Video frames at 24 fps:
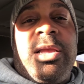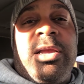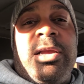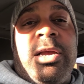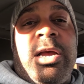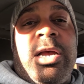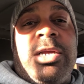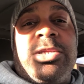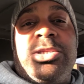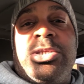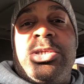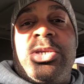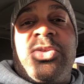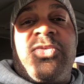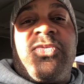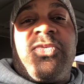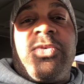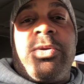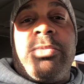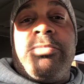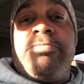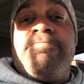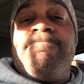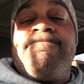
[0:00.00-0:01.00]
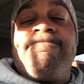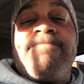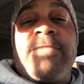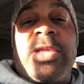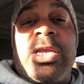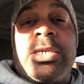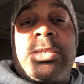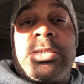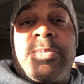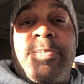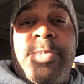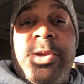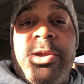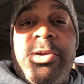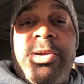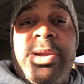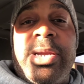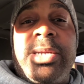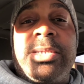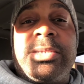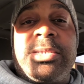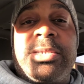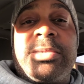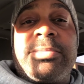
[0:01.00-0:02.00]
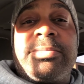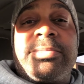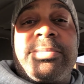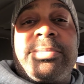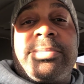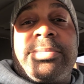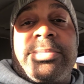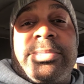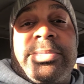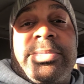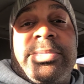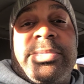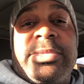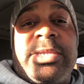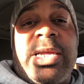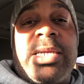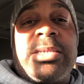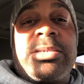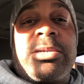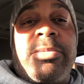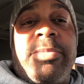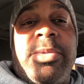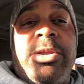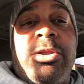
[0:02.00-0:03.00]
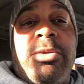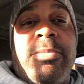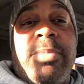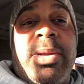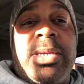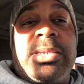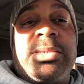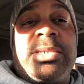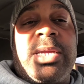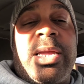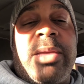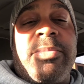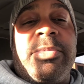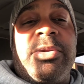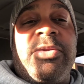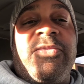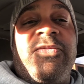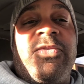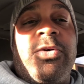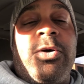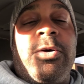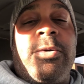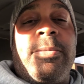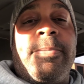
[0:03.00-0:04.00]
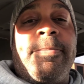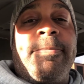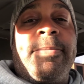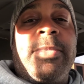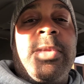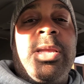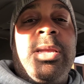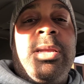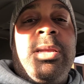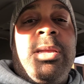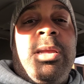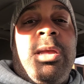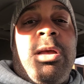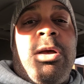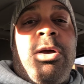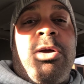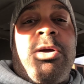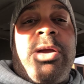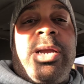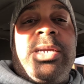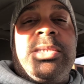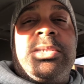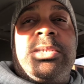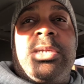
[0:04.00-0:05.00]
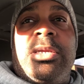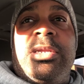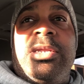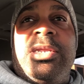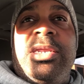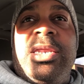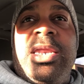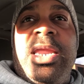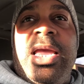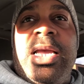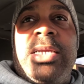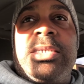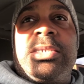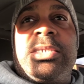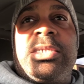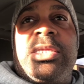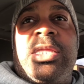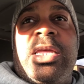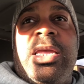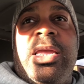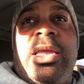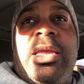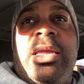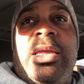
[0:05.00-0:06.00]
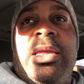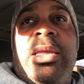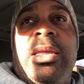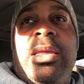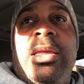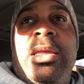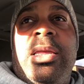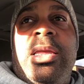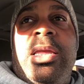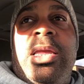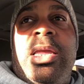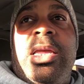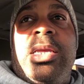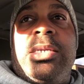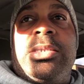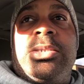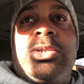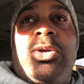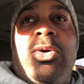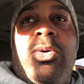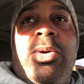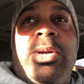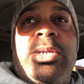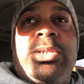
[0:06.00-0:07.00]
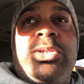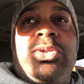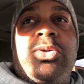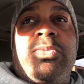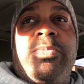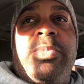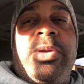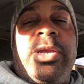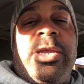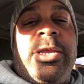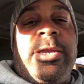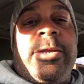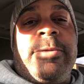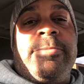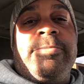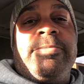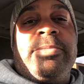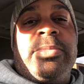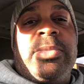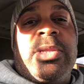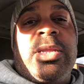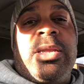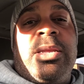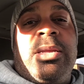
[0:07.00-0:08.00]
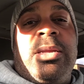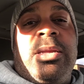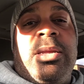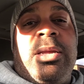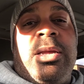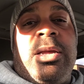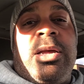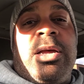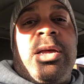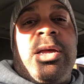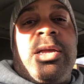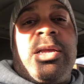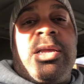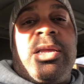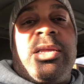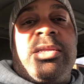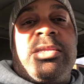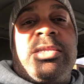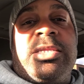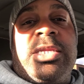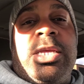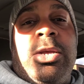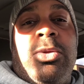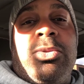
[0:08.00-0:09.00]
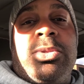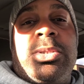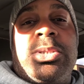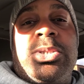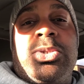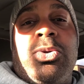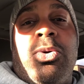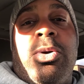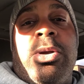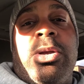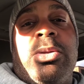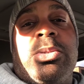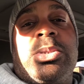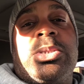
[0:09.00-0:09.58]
Just from experience, that's going to be your best time in the fall. All right, so next thing is going to be till the soil.